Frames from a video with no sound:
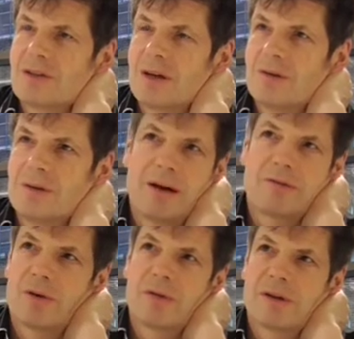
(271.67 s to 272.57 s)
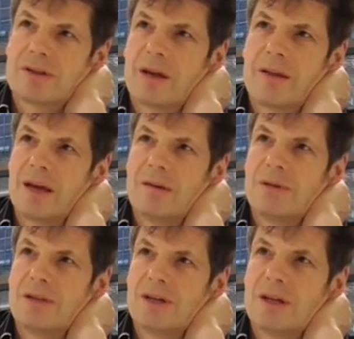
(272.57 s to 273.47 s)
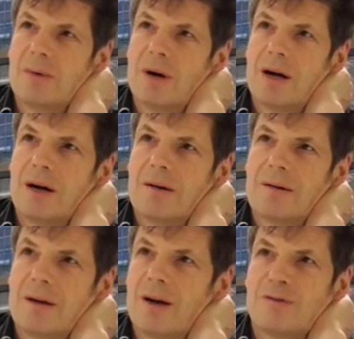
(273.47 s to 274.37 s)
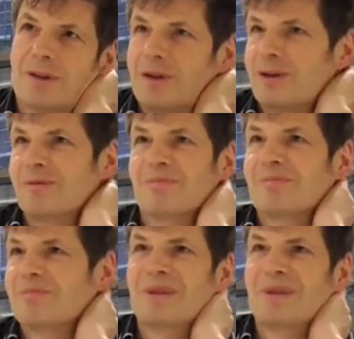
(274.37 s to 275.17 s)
So you have got things like the APG where hopefully you can